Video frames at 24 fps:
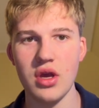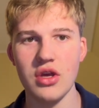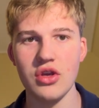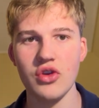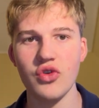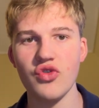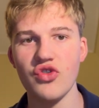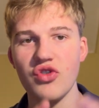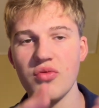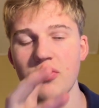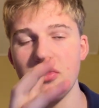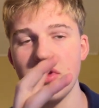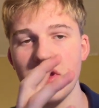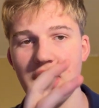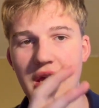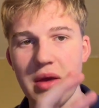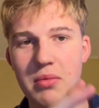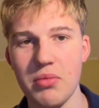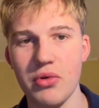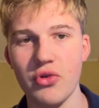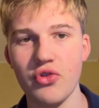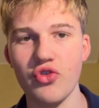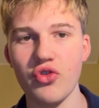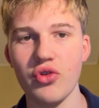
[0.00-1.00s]
You simply
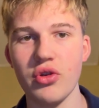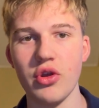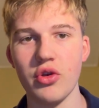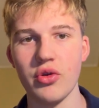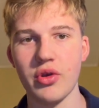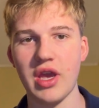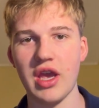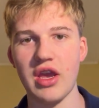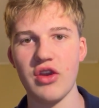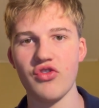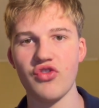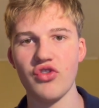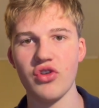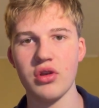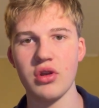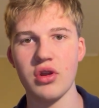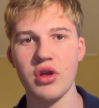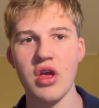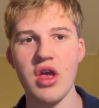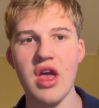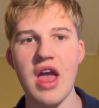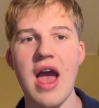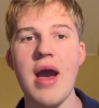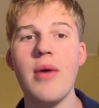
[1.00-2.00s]
input your location,
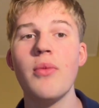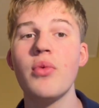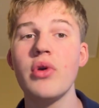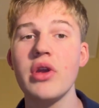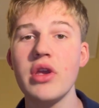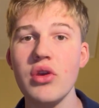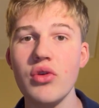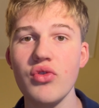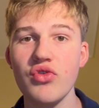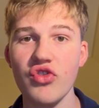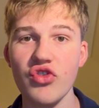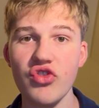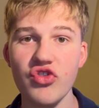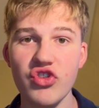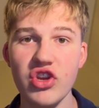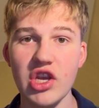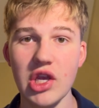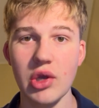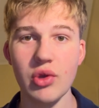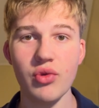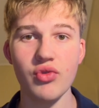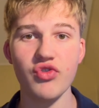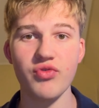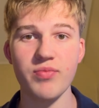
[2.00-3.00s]
and we use a
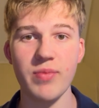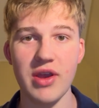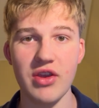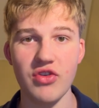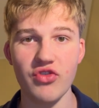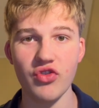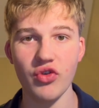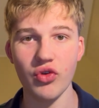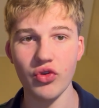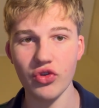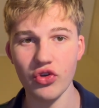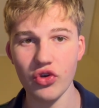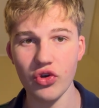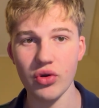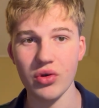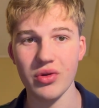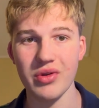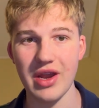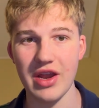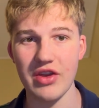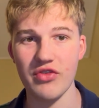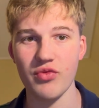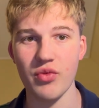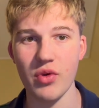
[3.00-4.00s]
geospatial neural
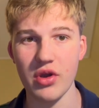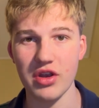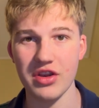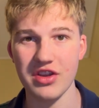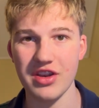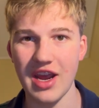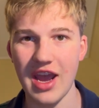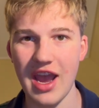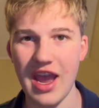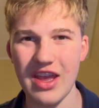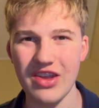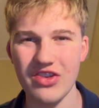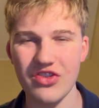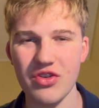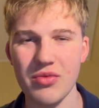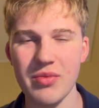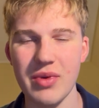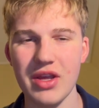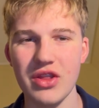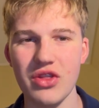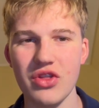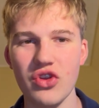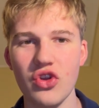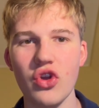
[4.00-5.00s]
network to
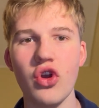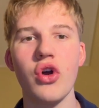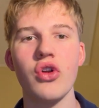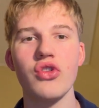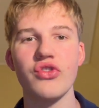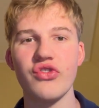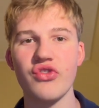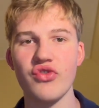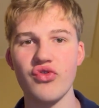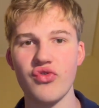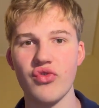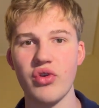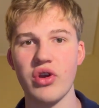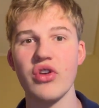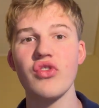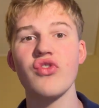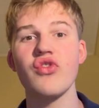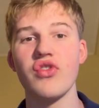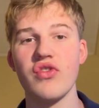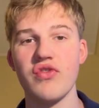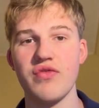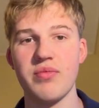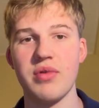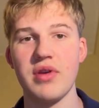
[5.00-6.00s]
estimate the
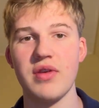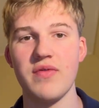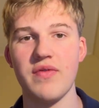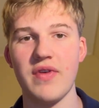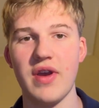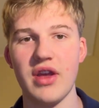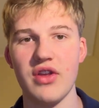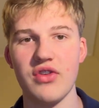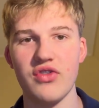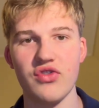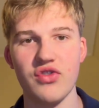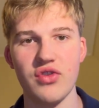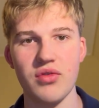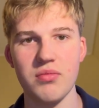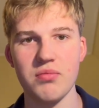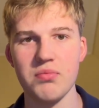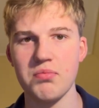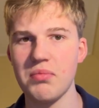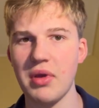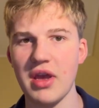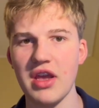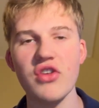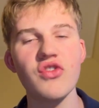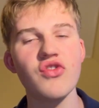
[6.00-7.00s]
concentration of PFAS
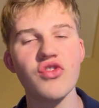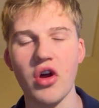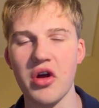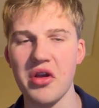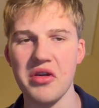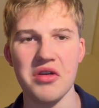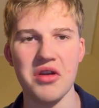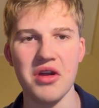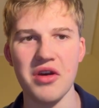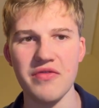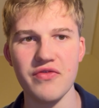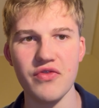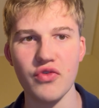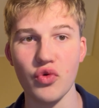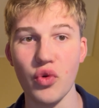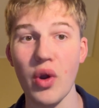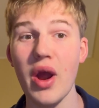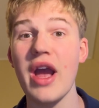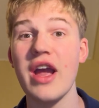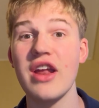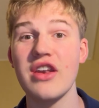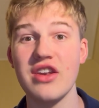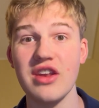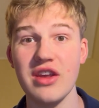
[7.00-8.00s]
based on a
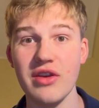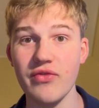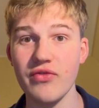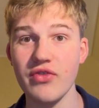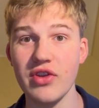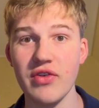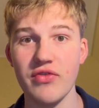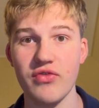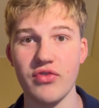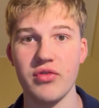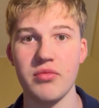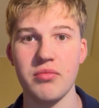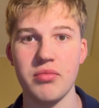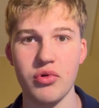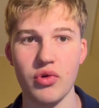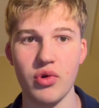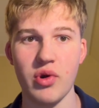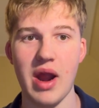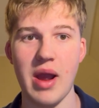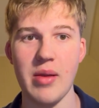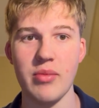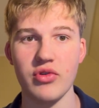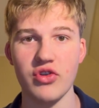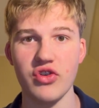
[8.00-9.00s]
variety of different
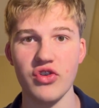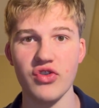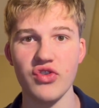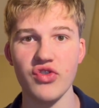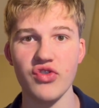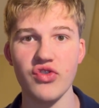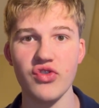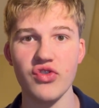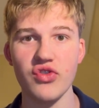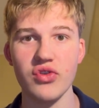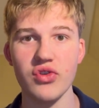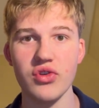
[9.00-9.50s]
parameters.